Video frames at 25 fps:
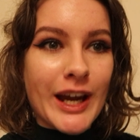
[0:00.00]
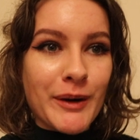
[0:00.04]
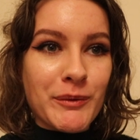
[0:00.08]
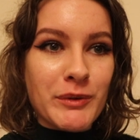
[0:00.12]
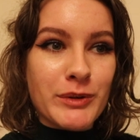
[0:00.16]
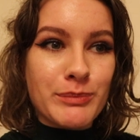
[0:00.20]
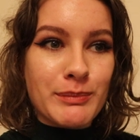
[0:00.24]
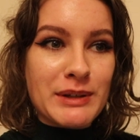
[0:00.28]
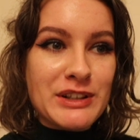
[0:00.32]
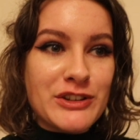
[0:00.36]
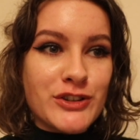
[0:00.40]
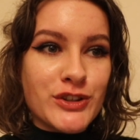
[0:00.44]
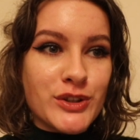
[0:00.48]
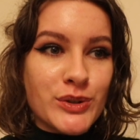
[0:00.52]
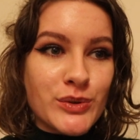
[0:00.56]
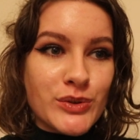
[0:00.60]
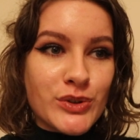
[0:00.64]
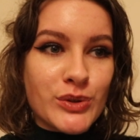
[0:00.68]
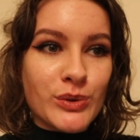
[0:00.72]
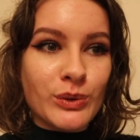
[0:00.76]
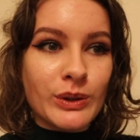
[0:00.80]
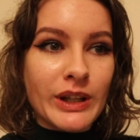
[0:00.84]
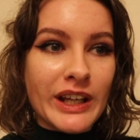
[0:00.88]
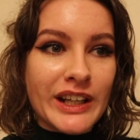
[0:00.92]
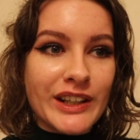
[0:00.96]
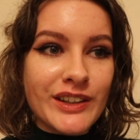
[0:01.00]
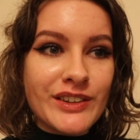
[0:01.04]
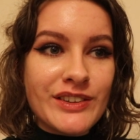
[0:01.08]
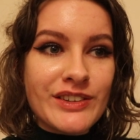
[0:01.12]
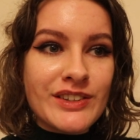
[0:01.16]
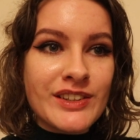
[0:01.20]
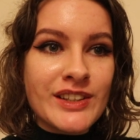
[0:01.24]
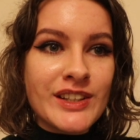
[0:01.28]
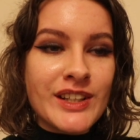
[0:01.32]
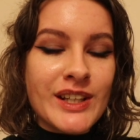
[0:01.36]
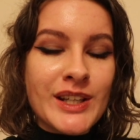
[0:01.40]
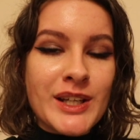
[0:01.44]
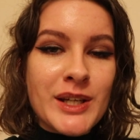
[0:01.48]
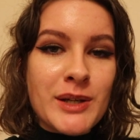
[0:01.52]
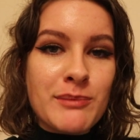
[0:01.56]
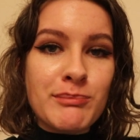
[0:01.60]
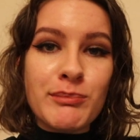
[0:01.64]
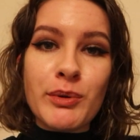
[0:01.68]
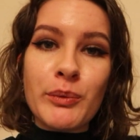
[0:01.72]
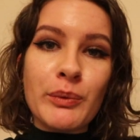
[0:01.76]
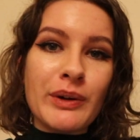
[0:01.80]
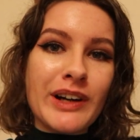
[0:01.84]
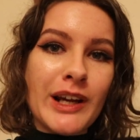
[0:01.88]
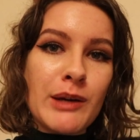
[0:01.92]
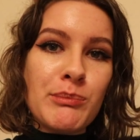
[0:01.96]
I was meant to do two layers,
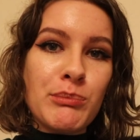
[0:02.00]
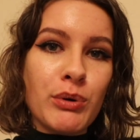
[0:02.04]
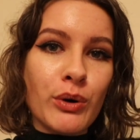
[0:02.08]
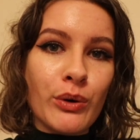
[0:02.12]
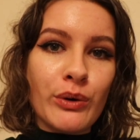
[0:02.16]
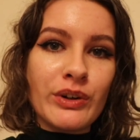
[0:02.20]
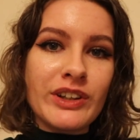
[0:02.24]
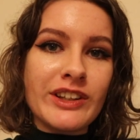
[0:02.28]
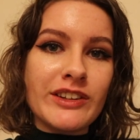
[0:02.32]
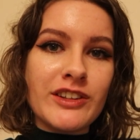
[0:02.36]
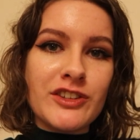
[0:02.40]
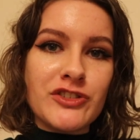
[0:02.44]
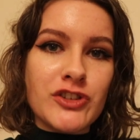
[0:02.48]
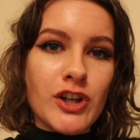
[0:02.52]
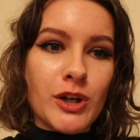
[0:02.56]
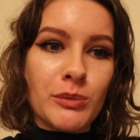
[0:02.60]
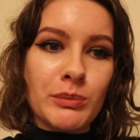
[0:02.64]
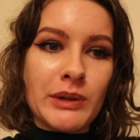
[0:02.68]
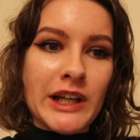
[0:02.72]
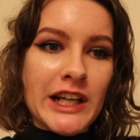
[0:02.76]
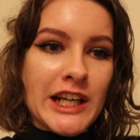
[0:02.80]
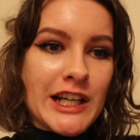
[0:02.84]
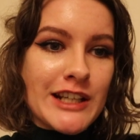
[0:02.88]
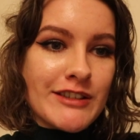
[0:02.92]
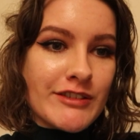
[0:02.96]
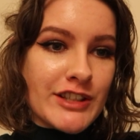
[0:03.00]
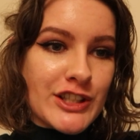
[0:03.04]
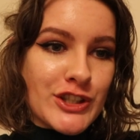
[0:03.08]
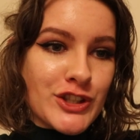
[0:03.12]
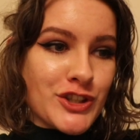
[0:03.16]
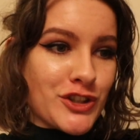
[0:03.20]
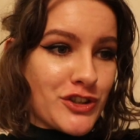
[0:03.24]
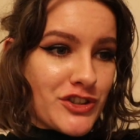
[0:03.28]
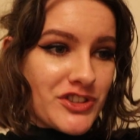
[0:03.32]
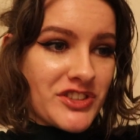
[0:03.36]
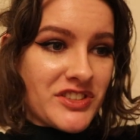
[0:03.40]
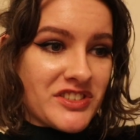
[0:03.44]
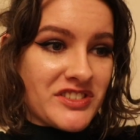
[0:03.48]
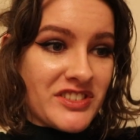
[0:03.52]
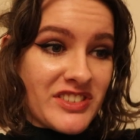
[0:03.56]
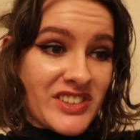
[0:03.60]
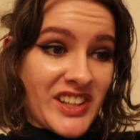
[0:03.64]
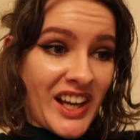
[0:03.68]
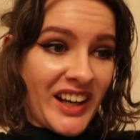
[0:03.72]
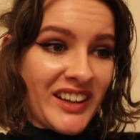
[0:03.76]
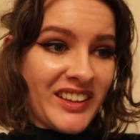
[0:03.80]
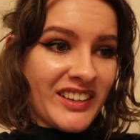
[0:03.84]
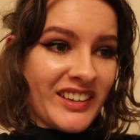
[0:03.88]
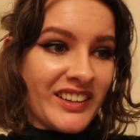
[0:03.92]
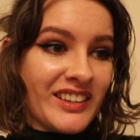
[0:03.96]
but when I poured in the top layer, it just
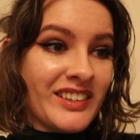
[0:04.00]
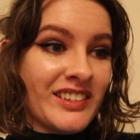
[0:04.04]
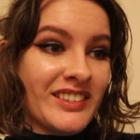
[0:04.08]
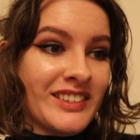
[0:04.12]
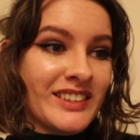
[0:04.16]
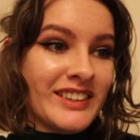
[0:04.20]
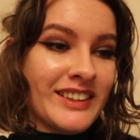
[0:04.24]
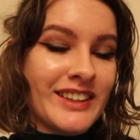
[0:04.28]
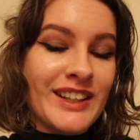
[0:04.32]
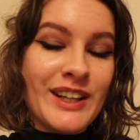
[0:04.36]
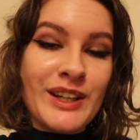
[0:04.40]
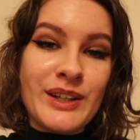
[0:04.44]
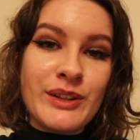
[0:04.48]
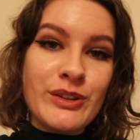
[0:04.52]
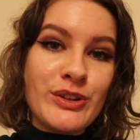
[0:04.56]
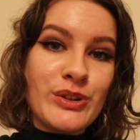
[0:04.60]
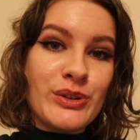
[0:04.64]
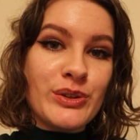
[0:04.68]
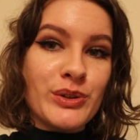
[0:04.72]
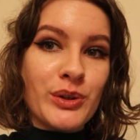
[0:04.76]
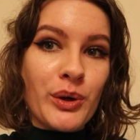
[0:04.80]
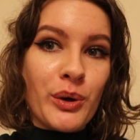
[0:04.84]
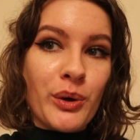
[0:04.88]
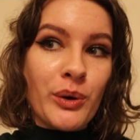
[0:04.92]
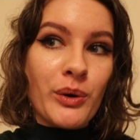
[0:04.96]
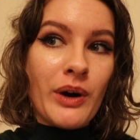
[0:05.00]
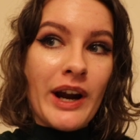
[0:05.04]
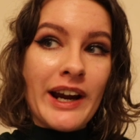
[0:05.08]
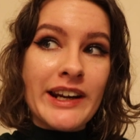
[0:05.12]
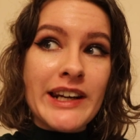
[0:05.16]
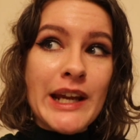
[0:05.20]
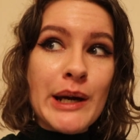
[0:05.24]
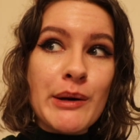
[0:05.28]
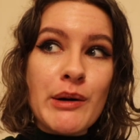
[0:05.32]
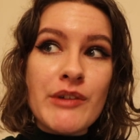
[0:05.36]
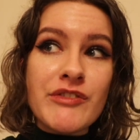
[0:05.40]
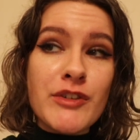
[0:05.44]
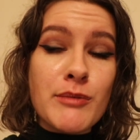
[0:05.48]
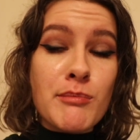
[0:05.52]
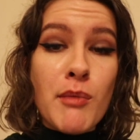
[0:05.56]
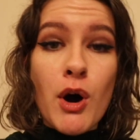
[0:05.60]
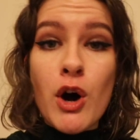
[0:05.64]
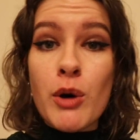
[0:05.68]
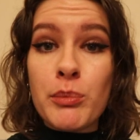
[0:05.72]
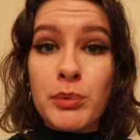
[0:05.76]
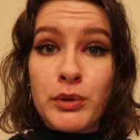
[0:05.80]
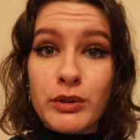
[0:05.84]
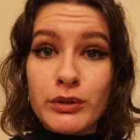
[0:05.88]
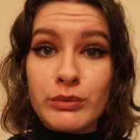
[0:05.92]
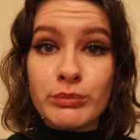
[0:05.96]
sank. So I now have a
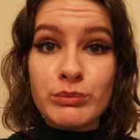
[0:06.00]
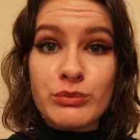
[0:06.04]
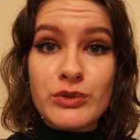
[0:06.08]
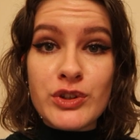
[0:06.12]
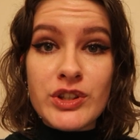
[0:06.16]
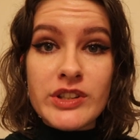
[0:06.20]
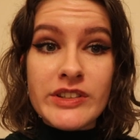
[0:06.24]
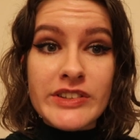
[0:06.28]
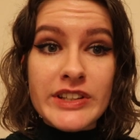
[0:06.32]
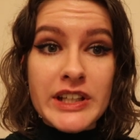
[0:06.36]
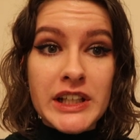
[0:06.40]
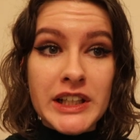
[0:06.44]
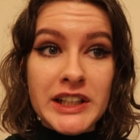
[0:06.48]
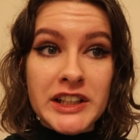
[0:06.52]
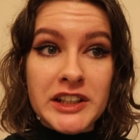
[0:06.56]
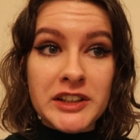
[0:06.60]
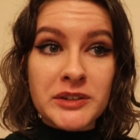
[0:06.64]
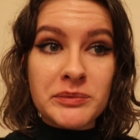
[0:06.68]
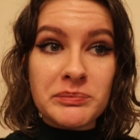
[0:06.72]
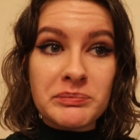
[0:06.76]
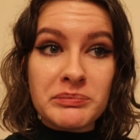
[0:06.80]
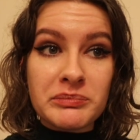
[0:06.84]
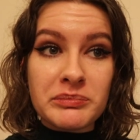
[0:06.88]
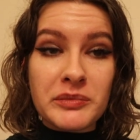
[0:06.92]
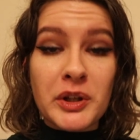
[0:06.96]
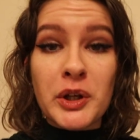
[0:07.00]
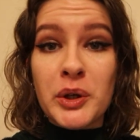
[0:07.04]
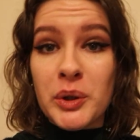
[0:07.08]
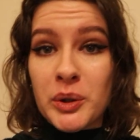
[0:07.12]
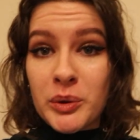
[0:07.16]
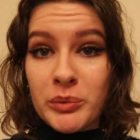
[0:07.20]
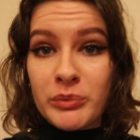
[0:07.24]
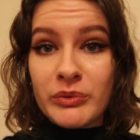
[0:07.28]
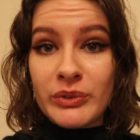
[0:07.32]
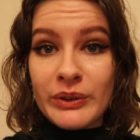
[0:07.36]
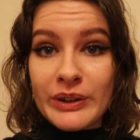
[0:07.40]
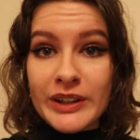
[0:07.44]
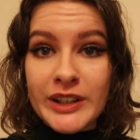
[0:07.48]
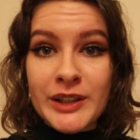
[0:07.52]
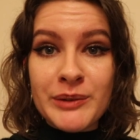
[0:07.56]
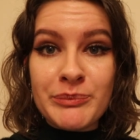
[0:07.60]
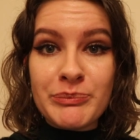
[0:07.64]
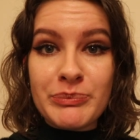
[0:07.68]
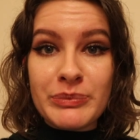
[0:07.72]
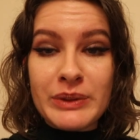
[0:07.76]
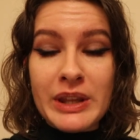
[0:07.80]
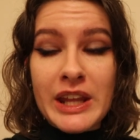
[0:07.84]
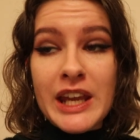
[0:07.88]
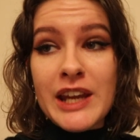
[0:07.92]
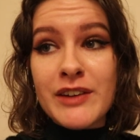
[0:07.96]
marble cheesecake, hopefully,
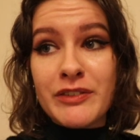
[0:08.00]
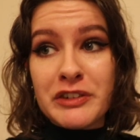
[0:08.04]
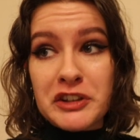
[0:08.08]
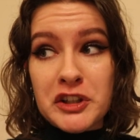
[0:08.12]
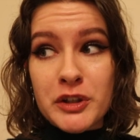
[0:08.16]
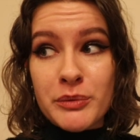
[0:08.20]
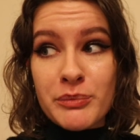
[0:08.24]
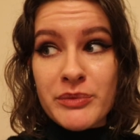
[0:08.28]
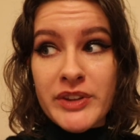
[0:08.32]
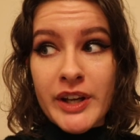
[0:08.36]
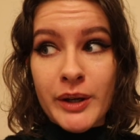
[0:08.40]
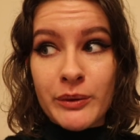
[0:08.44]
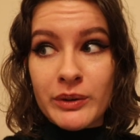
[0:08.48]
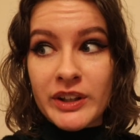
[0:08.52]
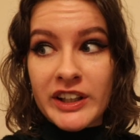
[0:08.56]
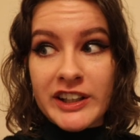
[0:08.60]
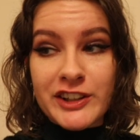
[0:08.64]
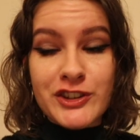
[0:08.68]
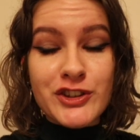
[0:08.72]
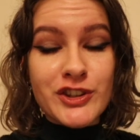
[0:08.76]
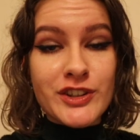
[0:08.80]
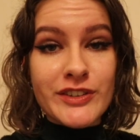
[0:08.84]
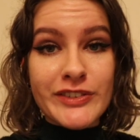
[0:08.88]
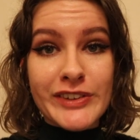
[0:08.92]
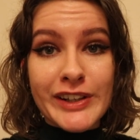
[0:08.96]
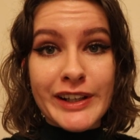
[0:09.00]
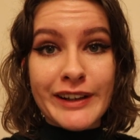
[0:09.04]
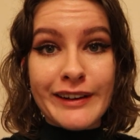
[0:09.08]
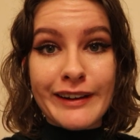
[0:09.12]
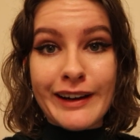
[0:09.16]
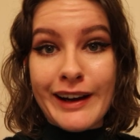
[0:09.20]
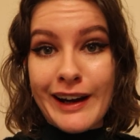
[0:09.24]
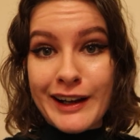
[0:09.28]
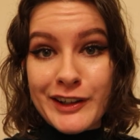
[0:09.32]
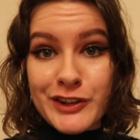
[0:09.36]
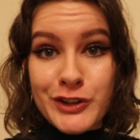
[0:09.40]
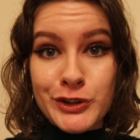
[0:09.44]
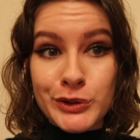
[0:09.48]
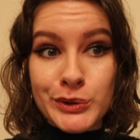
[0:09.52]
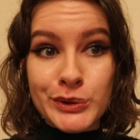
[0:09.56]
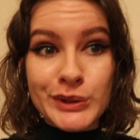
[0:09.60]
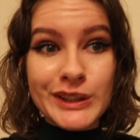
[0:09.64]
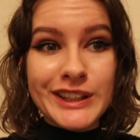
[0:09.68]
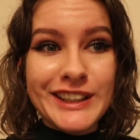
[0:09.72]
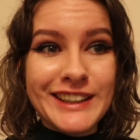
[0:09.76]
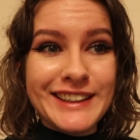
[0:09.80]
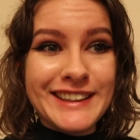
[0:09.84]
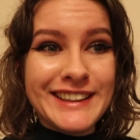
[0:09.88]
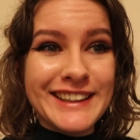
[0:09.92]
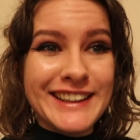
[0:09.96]
if it comes out like a cheesecake at all.
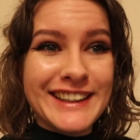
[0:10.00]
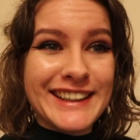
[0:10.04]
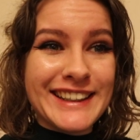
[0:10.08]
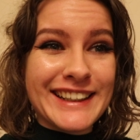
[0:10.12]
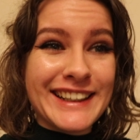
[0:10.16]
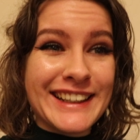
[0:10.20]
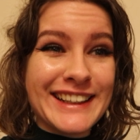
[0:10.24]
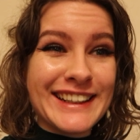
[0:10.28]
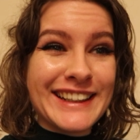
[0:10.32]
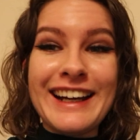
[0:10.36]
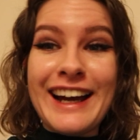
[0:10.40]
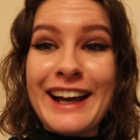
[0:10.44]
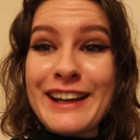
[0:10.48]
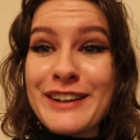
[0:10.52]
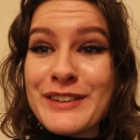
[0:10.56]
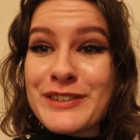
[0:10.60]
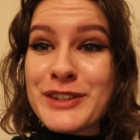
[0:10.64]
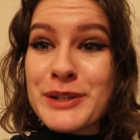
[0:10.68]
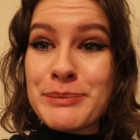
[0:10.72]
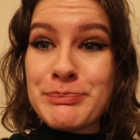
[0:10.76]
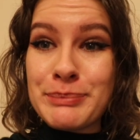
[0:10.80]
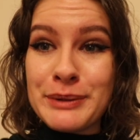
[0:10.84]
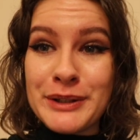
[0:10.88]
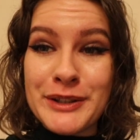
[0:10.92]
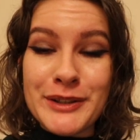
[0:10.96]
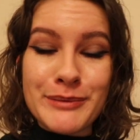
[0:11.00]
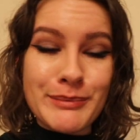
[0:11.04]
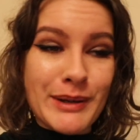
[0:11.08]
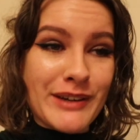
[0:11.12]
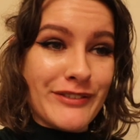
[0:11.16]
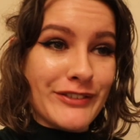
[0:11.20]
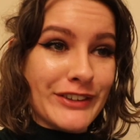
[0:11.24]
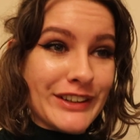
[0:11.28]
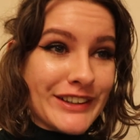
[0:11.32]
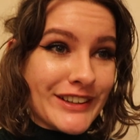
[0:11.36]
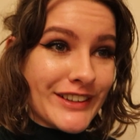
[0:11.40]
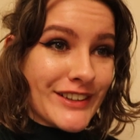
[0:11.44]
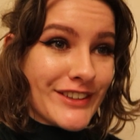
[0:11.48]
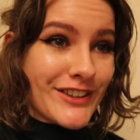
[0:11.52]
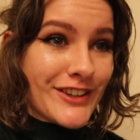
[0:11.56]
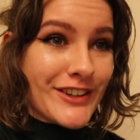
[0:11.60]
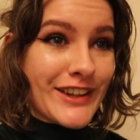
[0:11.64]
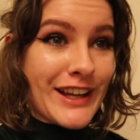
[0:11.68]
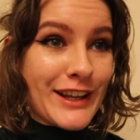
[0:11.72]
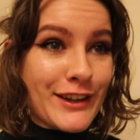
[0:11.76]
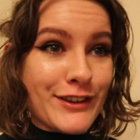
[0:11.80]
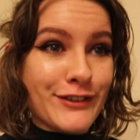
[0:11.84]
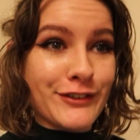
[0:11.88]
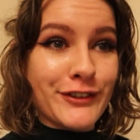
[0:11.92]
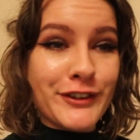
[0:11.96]
I also burned my finger, so
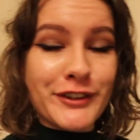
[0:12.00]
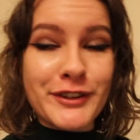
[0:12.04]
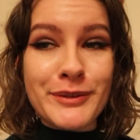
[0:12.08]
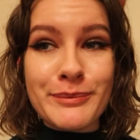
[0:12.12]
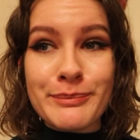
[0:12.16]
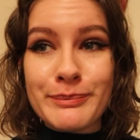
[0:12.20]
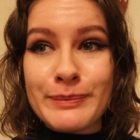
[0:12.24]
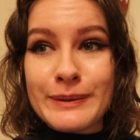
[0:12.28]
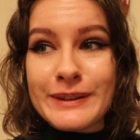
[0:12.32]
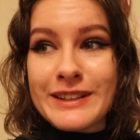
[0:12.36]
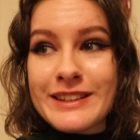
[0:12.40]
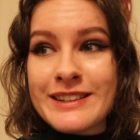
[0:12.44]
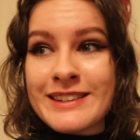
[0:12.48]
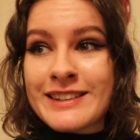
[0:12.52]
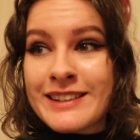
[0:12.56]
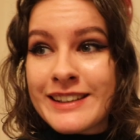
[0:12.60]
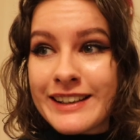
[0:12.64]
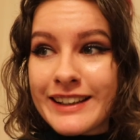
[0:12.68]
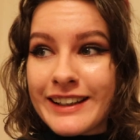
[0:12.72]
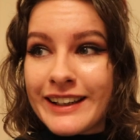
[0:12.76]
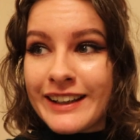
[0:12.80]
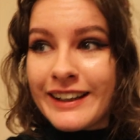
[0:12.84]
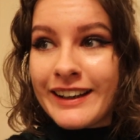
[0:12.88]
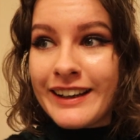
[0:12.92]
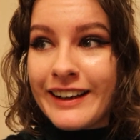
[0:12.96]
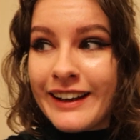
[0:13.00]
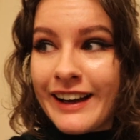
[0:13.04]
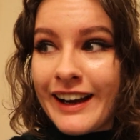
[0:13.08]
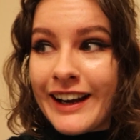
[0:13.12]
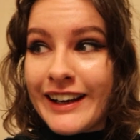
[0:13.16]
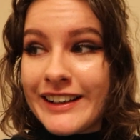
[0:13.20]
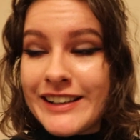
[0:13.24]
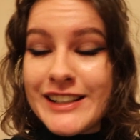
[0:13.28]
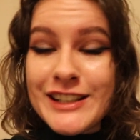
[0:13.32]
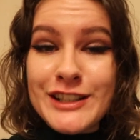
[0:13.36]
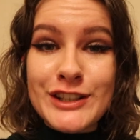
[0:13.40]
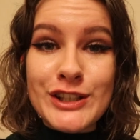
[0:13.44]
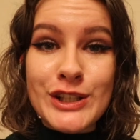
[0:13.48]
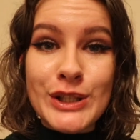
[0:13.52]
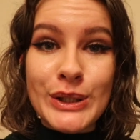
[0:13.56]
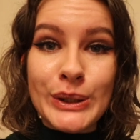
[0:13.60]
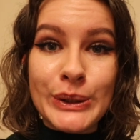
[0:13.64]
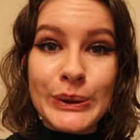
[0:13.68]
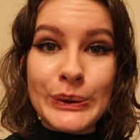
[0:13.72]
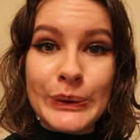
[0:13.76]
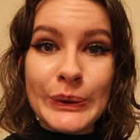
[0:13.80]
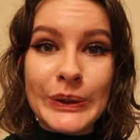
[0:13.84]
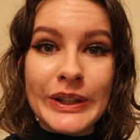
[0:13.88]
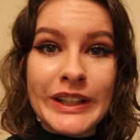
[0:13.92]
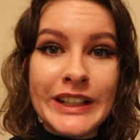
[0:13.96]
that's fun, but I need
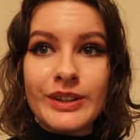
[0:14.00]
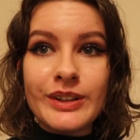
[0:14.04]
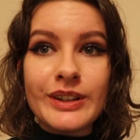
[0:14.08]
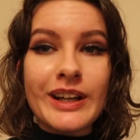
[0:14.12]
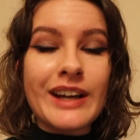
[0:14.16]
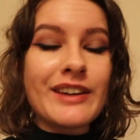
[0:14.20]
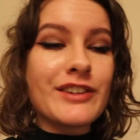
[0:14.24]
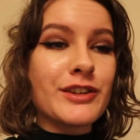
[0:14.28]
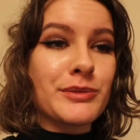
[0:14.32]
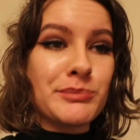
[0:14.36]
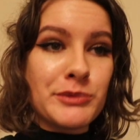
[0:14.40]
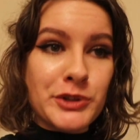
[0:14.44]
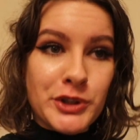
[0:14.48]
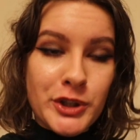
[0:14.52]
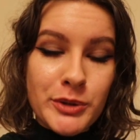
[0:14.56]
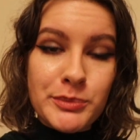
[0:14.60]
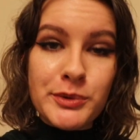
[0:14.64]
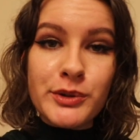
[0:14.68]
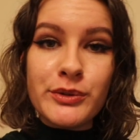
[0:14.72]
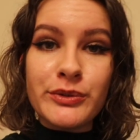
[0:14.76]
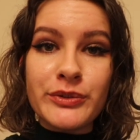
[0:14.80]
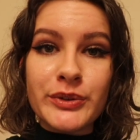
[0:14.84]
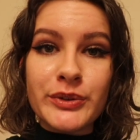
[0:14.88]
to get some normal